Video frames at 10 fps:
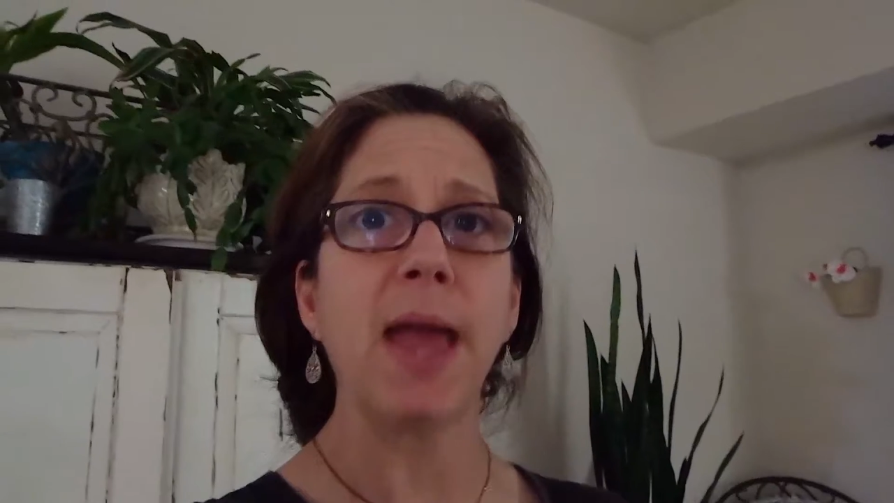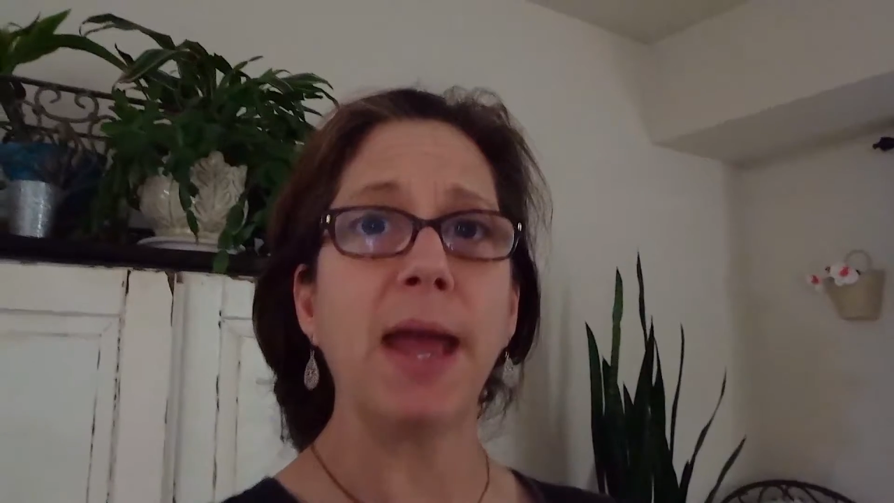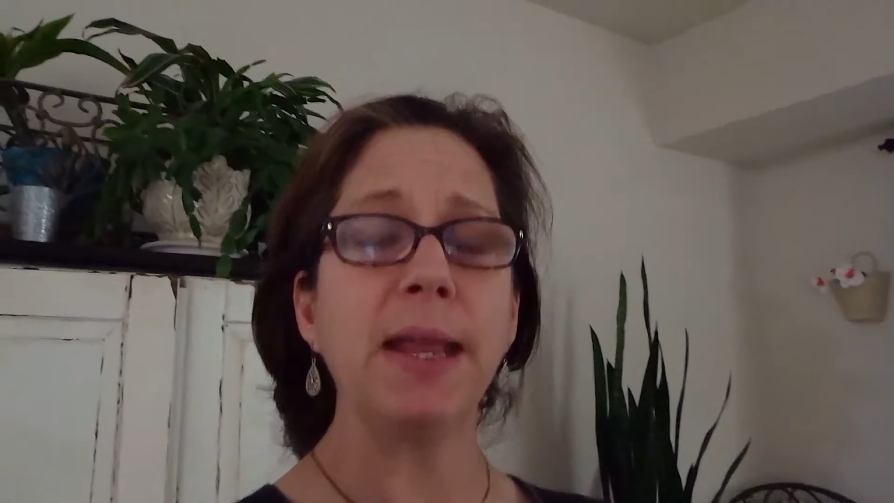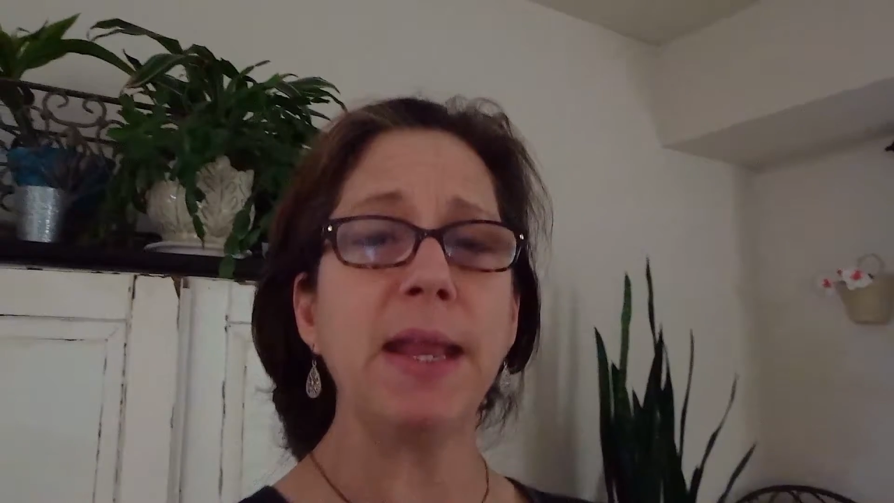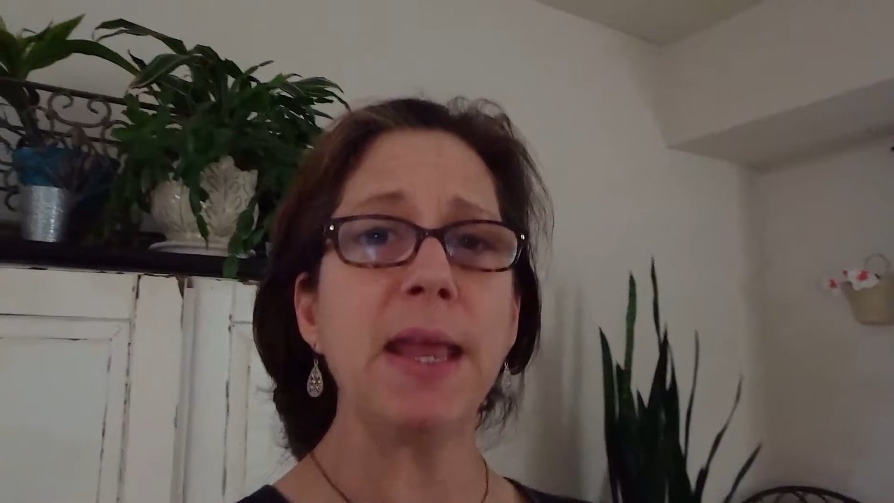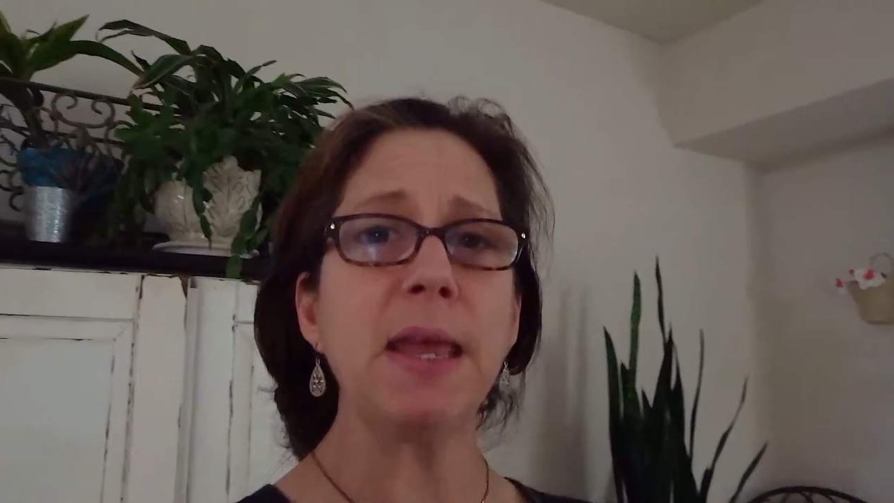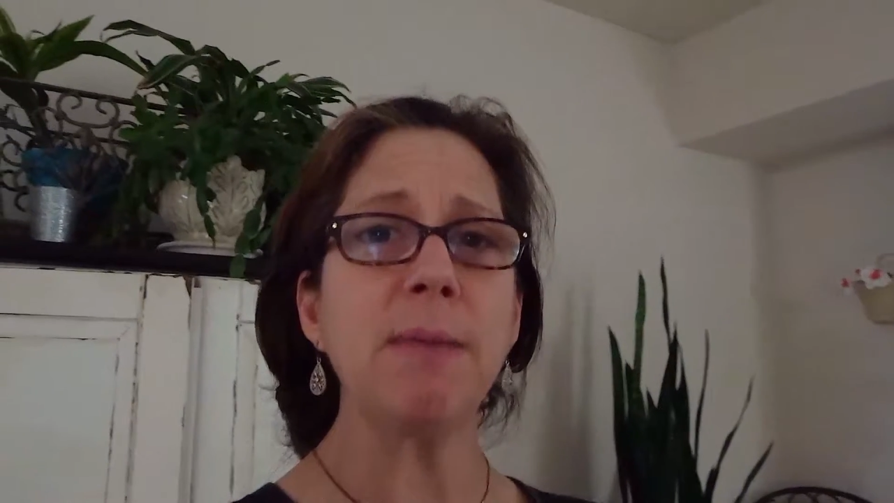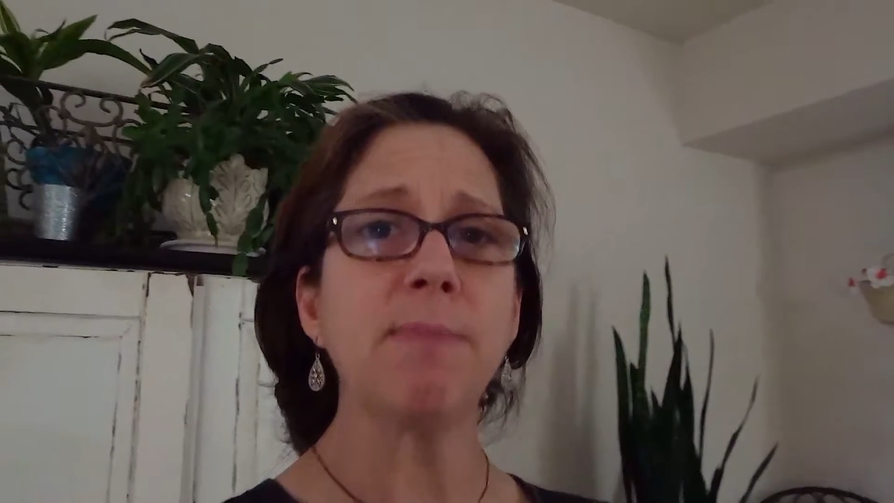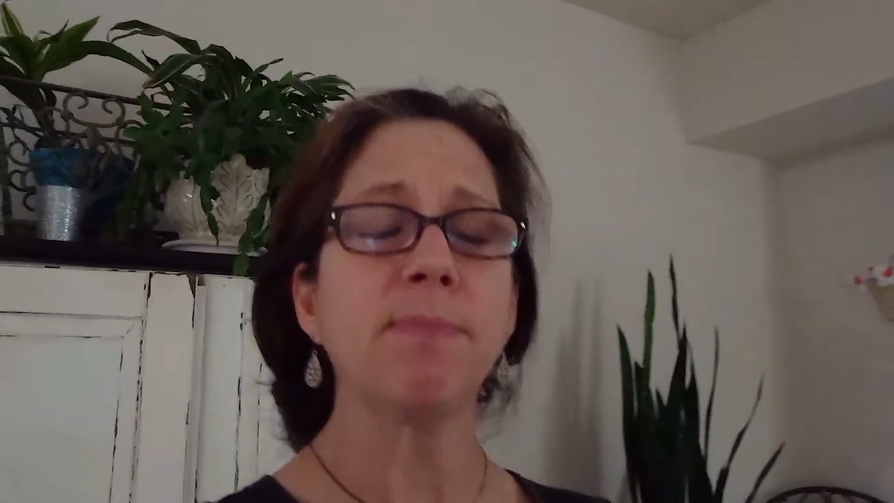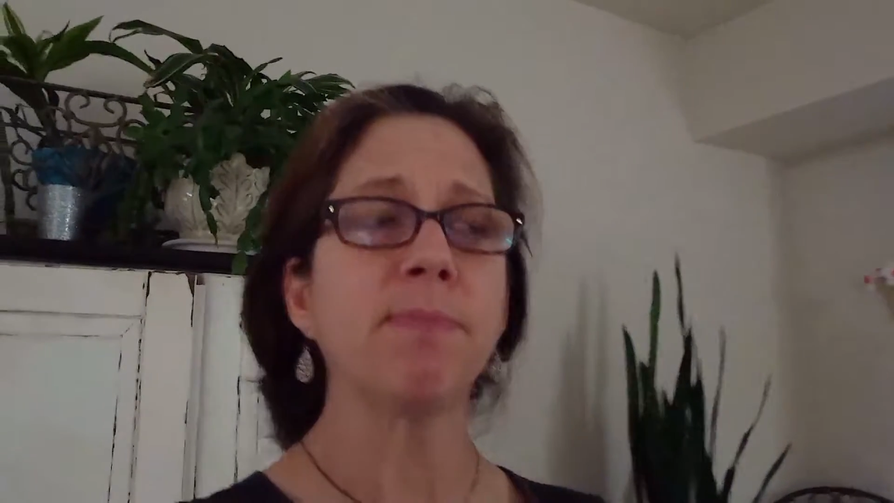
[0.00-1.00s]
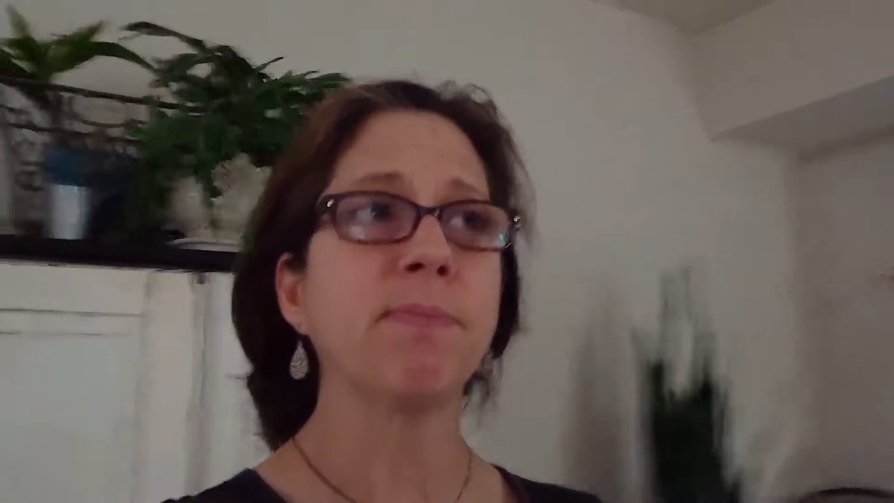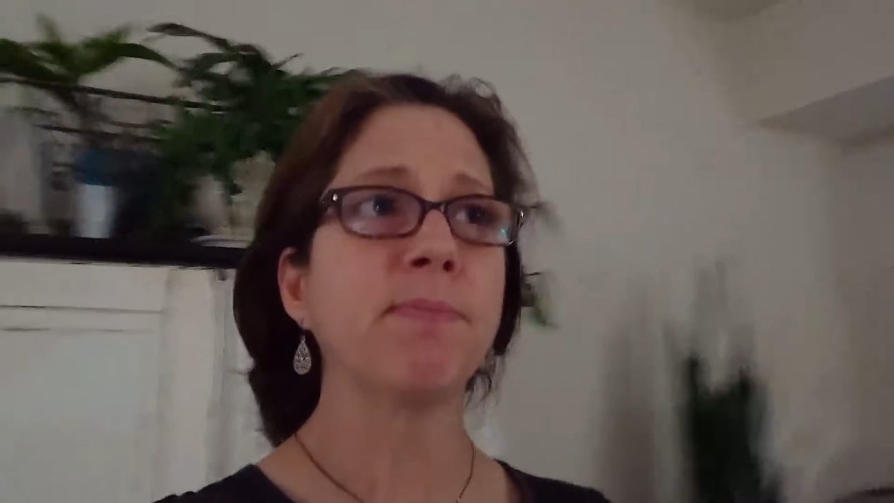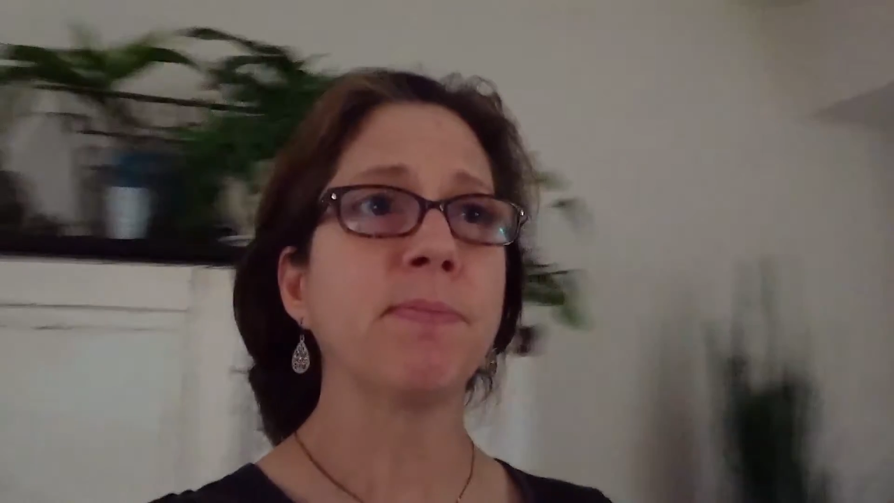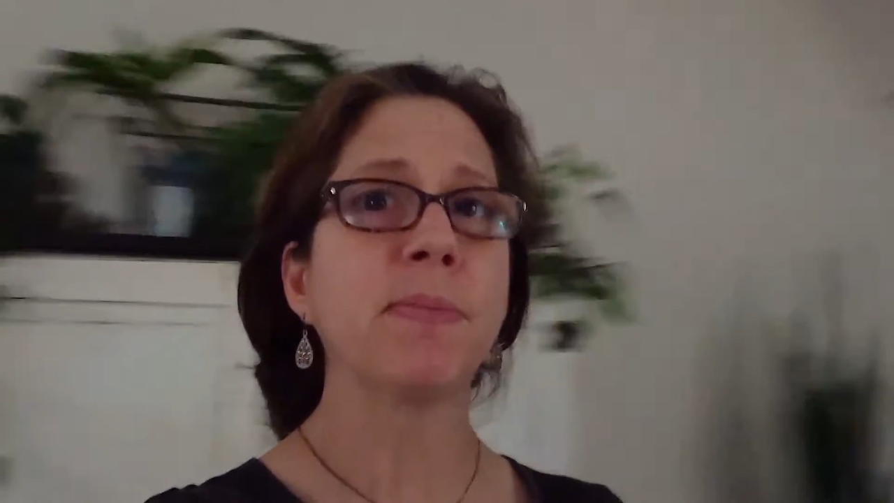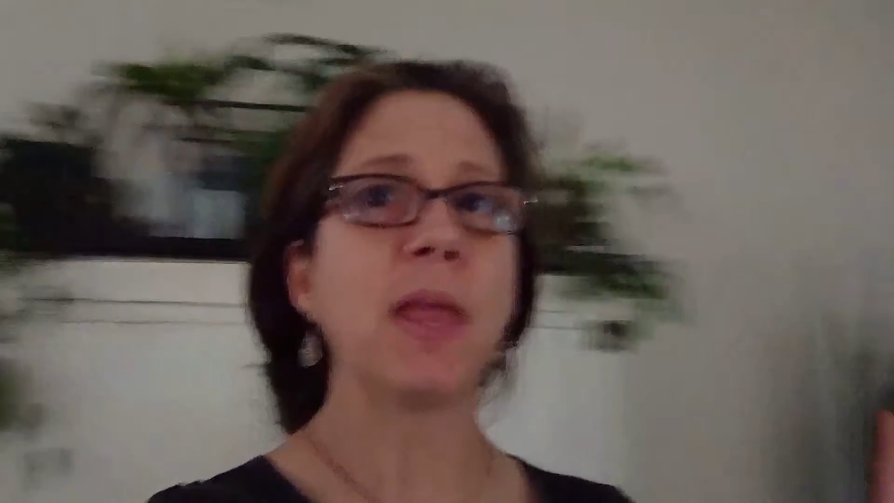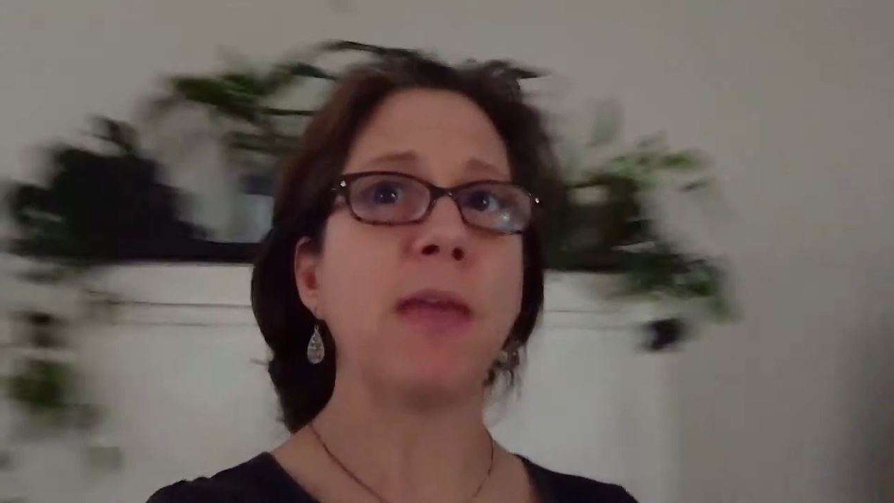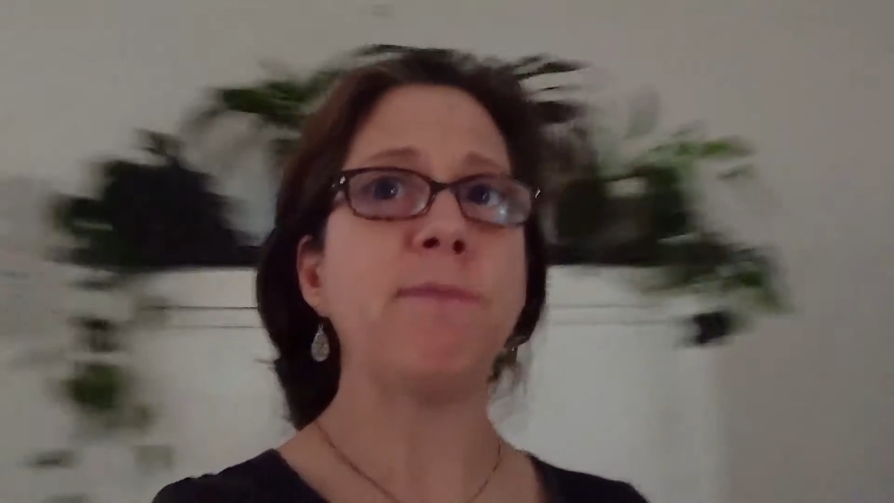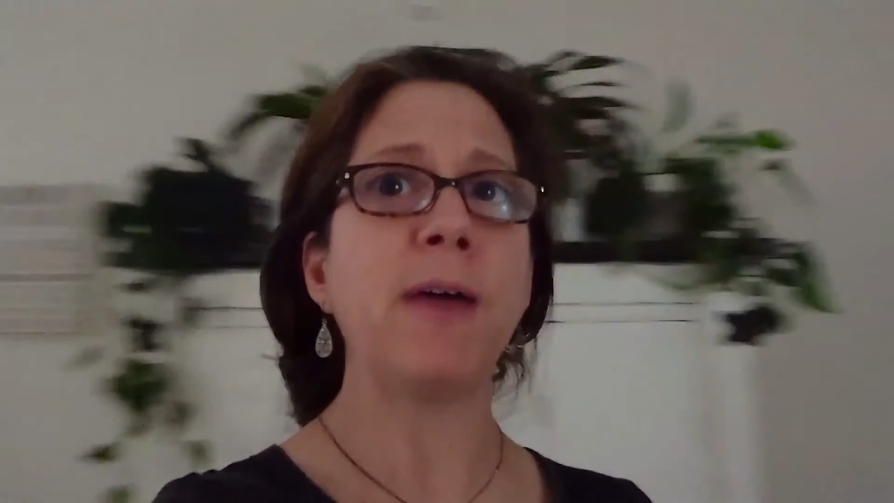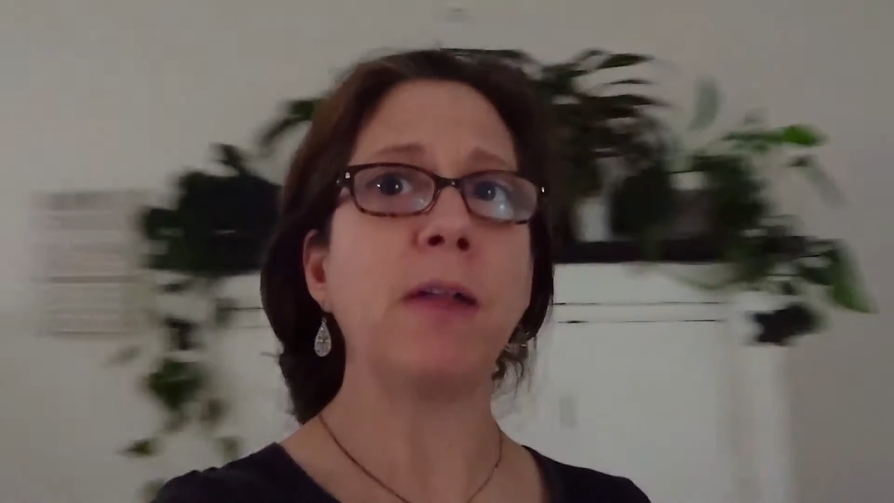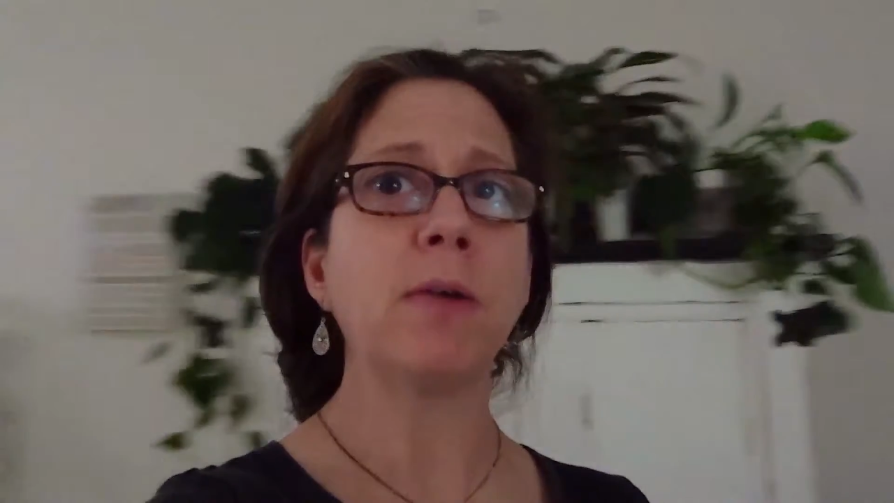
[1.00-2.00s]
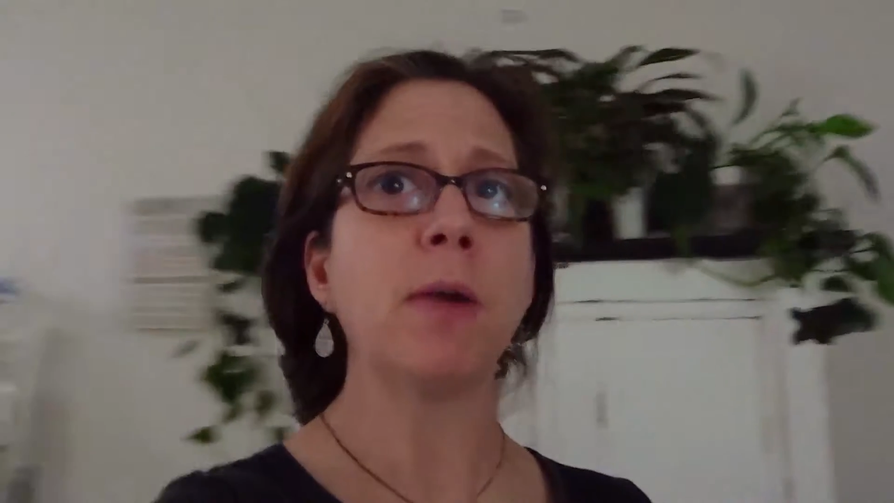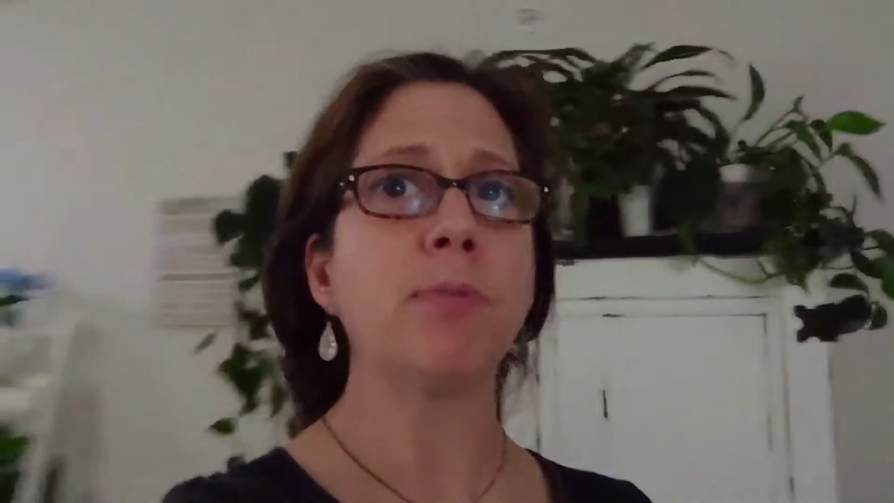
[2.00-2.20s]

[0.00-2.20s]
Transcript: editing in Final Cut